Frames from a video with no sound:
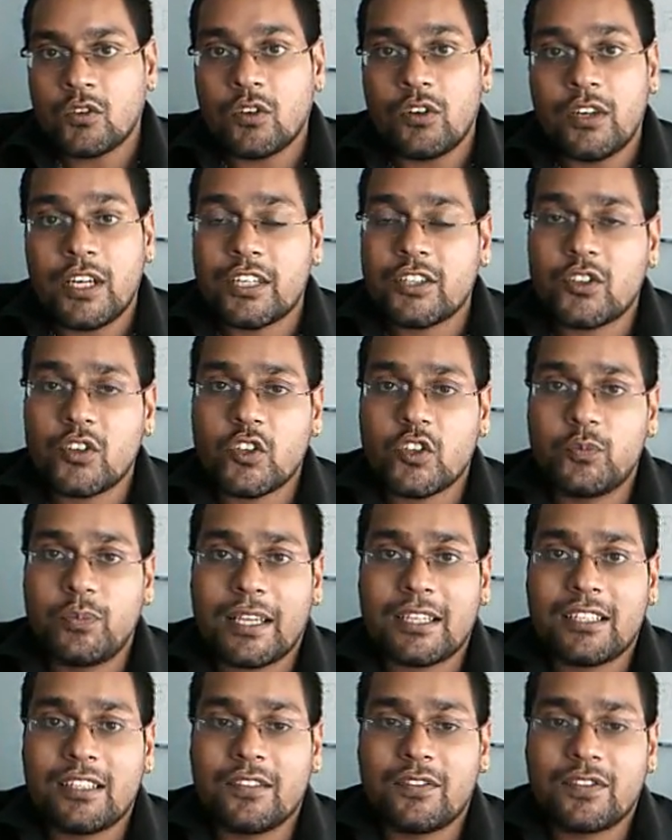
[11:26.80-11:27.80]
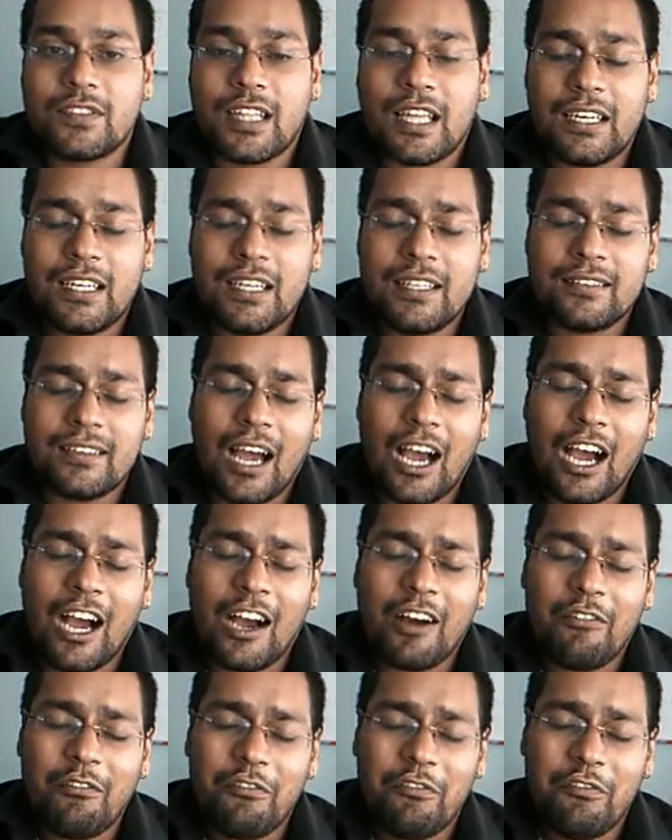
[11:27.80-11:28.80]
So retrospective studies
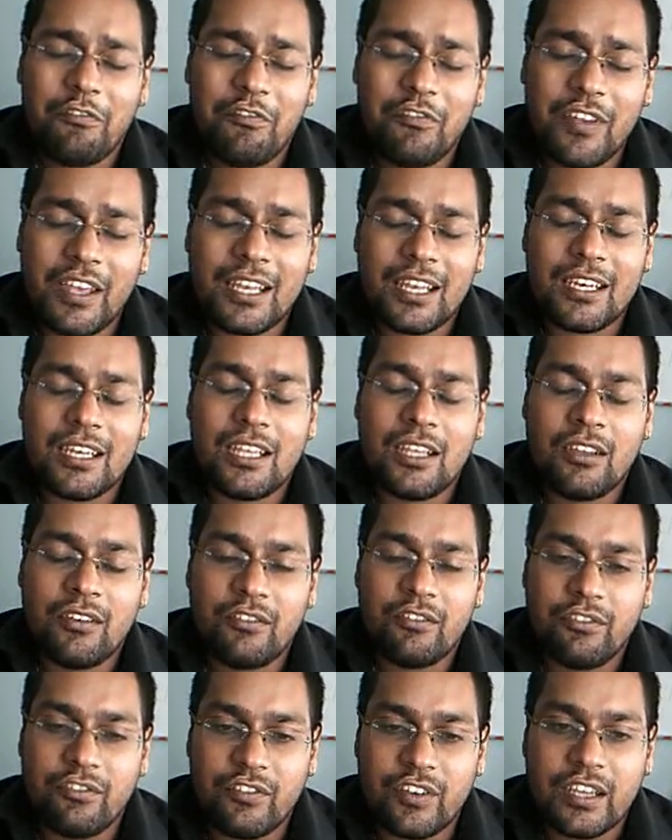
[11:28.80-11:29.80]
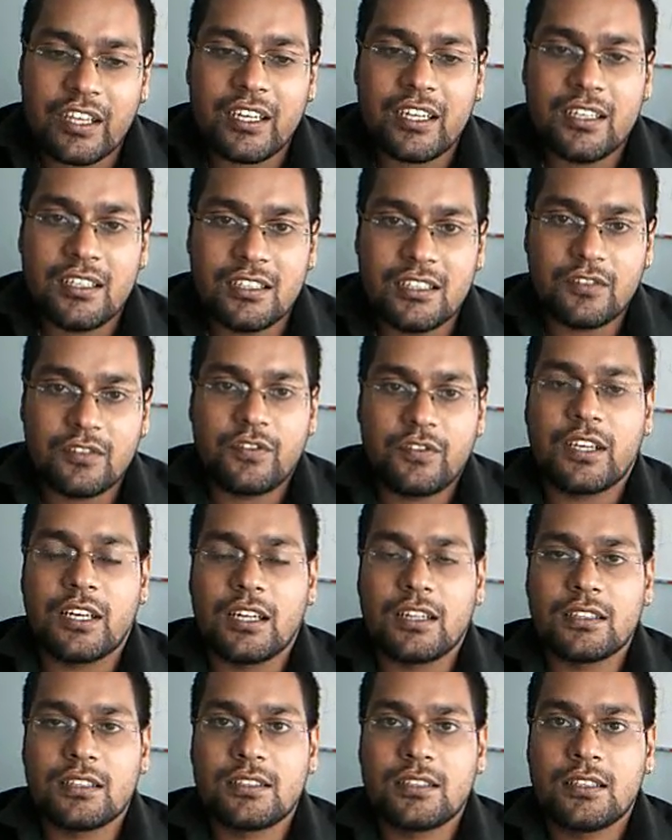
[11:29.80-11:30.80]
are very, very
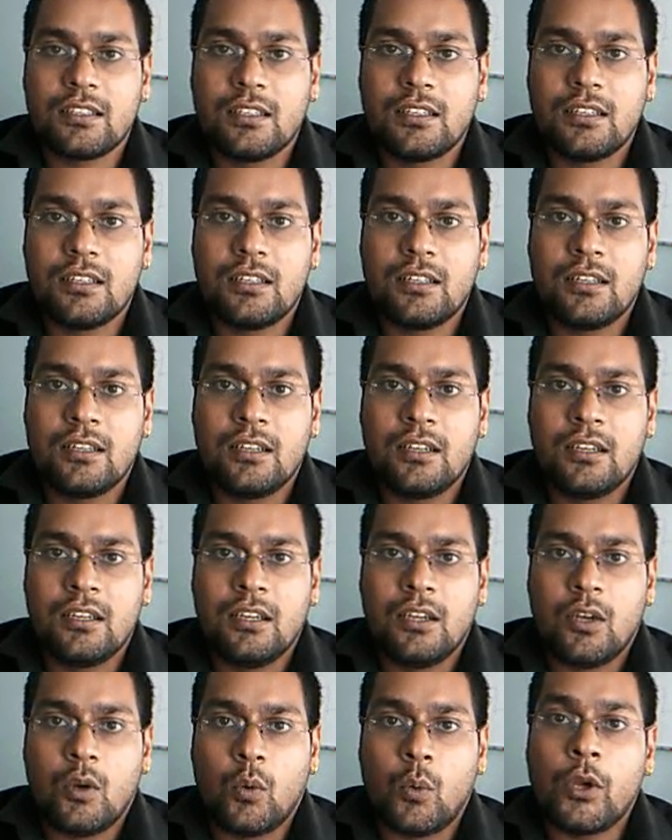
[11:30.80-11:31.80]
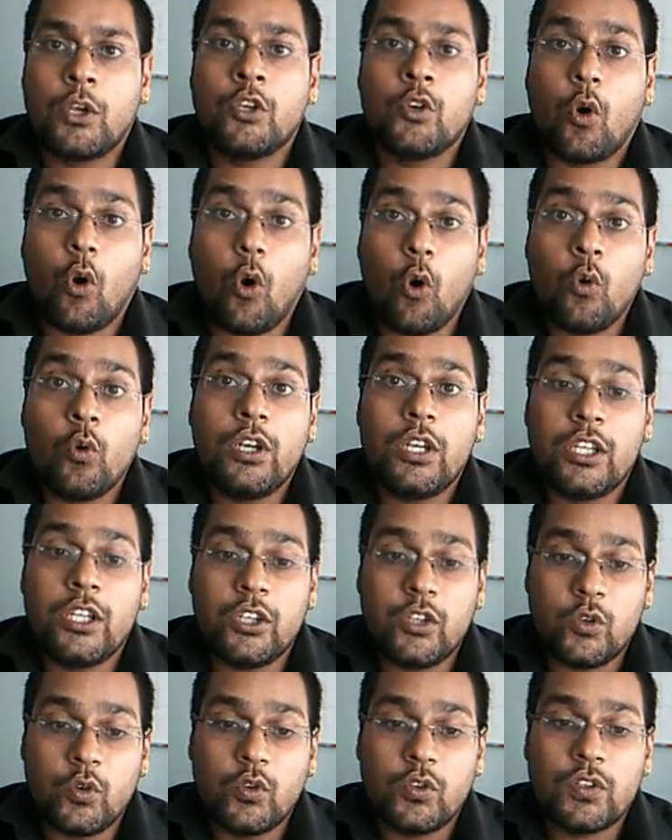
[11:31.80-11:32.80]
difficult when you
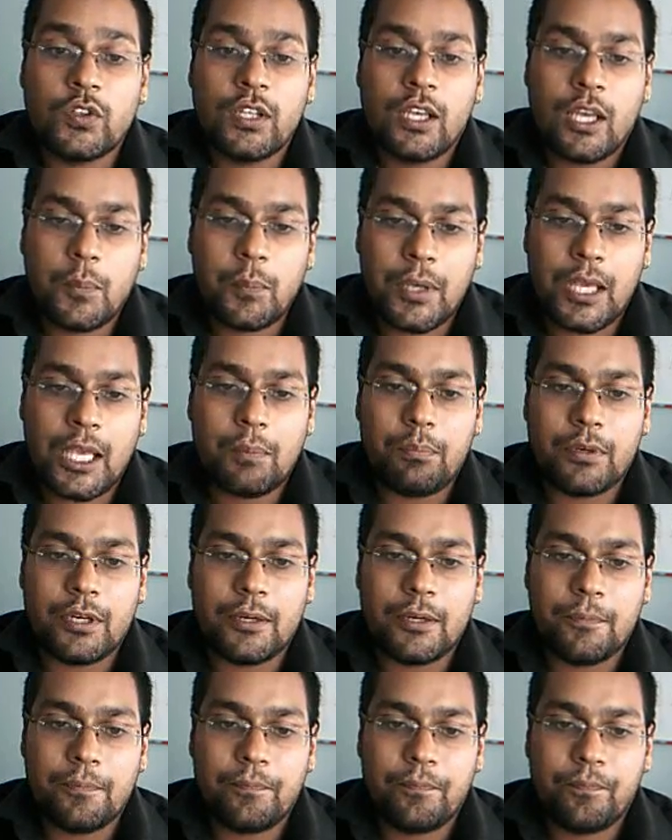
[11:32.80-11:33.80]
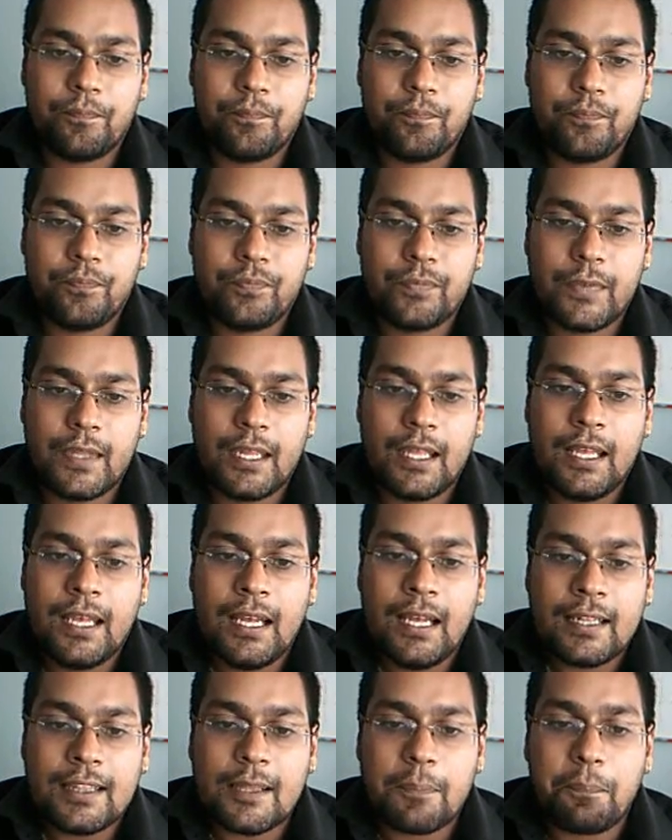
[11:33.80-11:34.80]
only use paper.
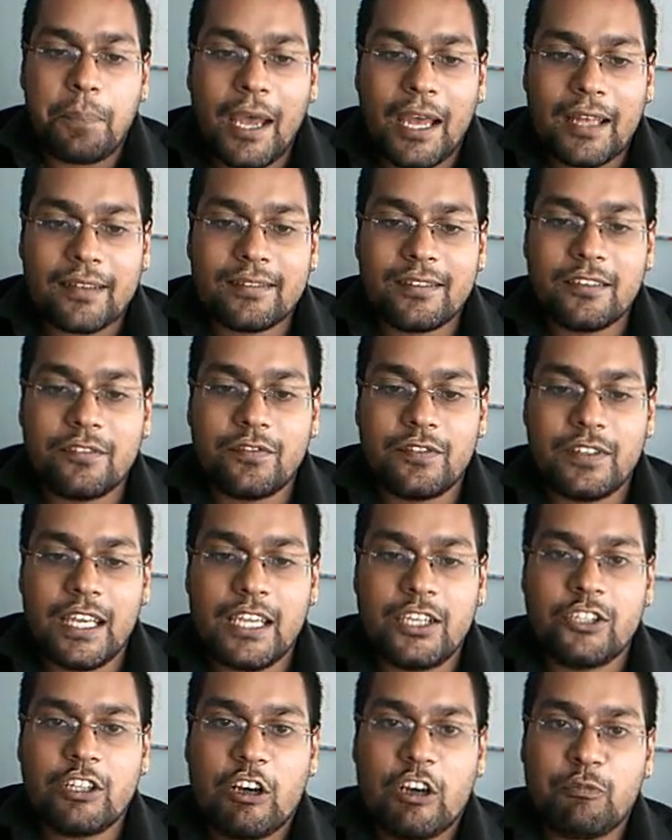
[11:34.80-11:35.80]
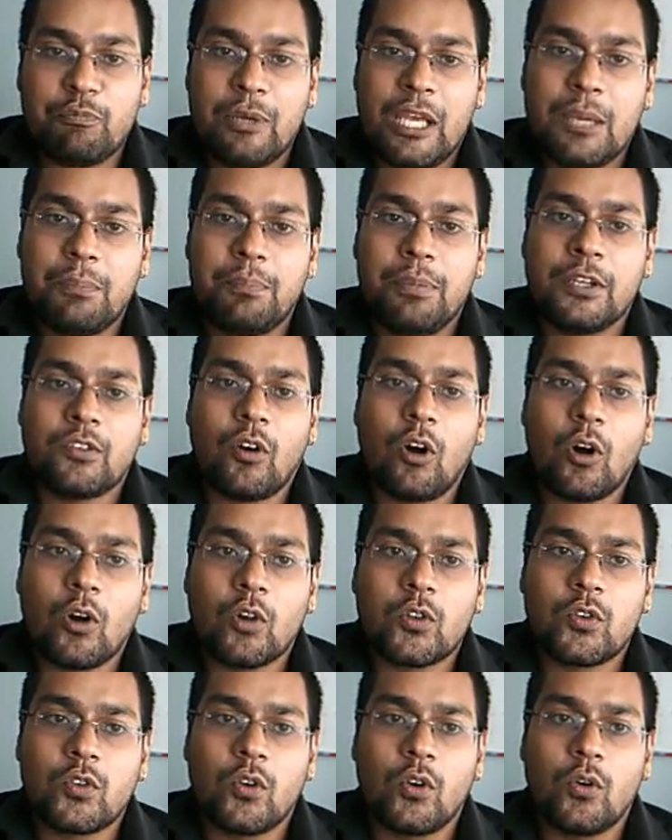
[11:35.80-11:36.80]
The passive nature of paper is
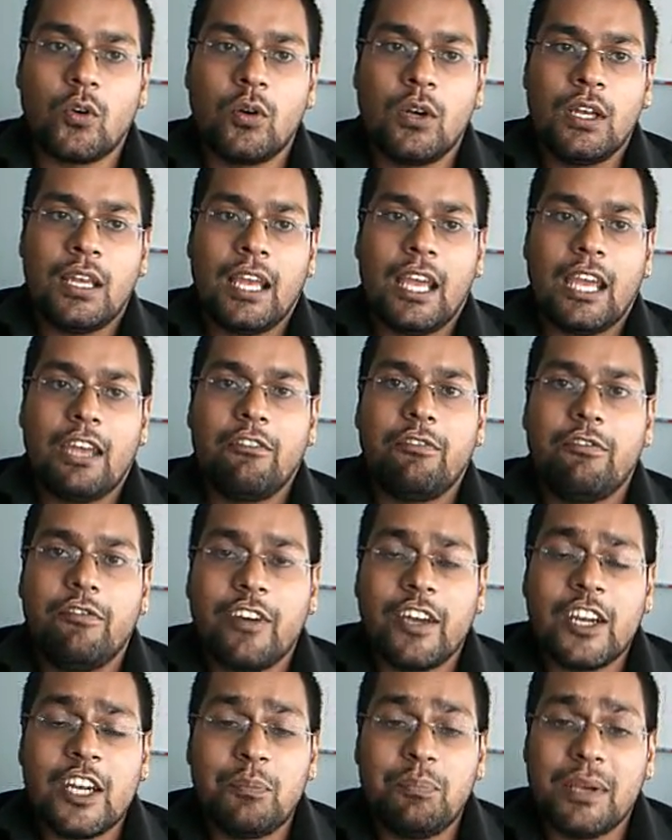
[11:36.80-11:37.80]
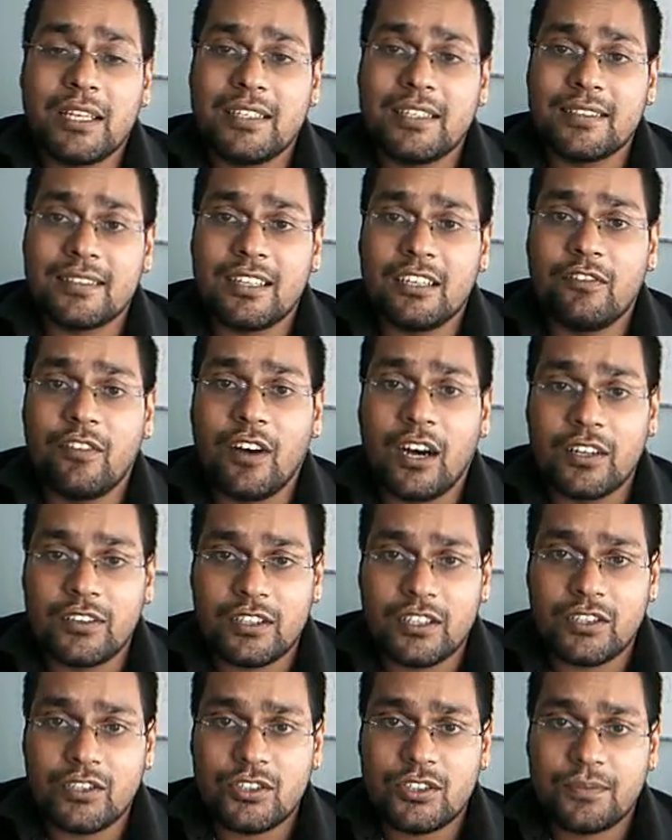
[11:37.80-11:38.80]
also a very big
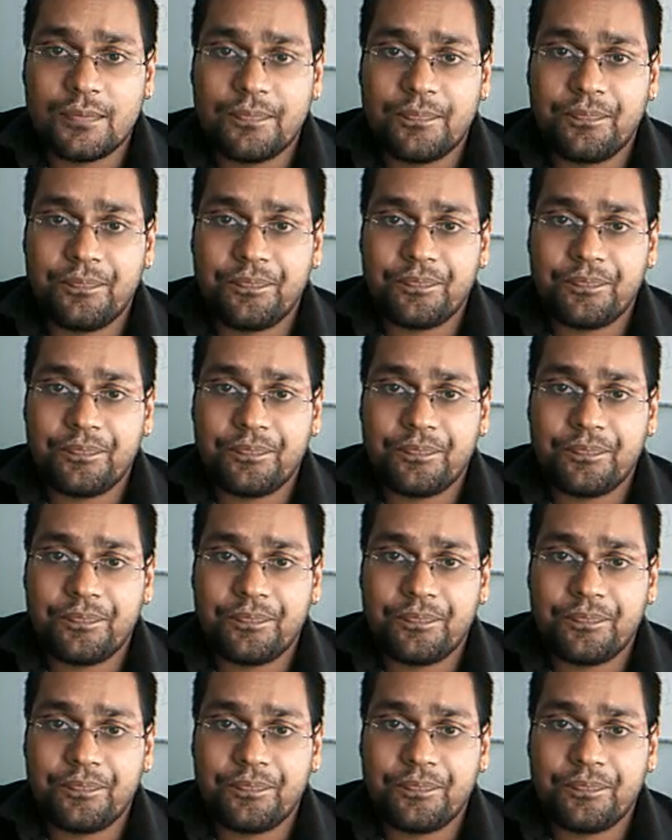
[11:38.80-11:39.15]
disadvantage,